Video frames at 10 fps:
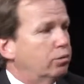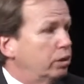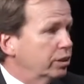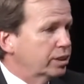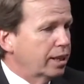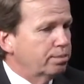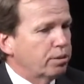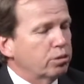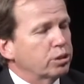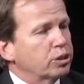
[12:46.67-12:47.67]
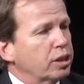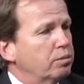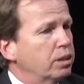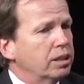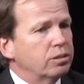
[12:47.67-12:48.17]
Real estate brokers
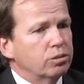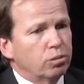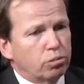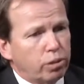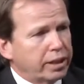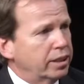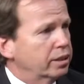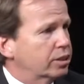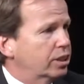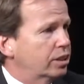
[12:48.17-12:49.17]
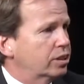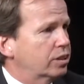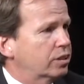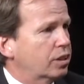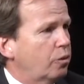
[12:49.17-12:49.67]
come in, regular
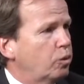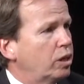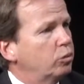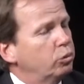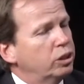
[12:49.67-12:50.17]
citizens come in.